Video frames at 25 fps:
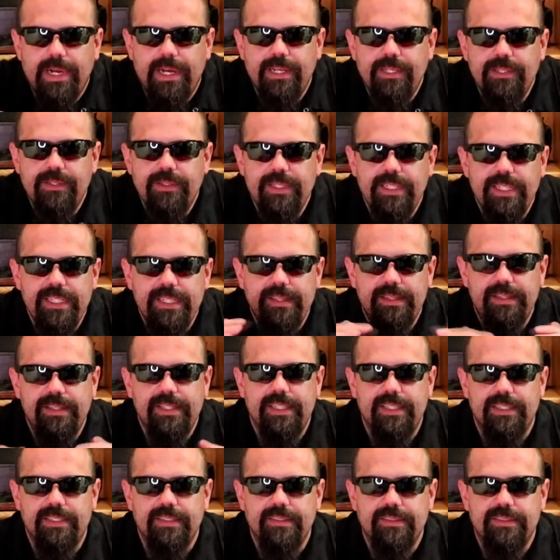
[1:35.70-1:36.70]
underneath
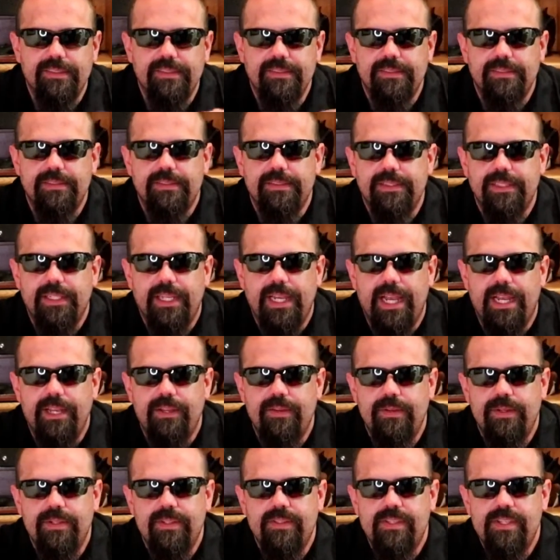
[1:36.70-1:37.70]
this,
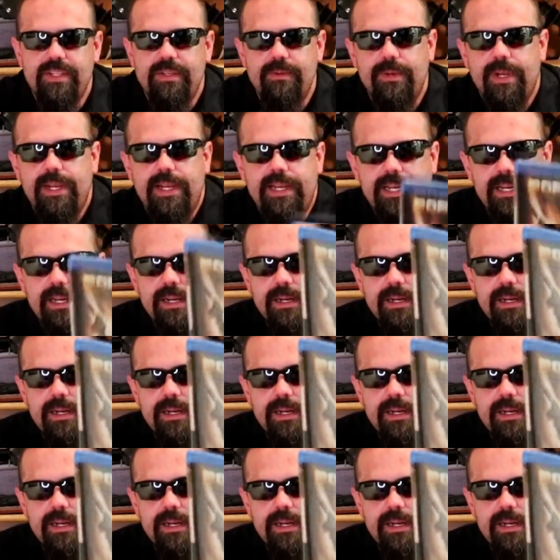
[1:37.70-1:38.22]
and you can see right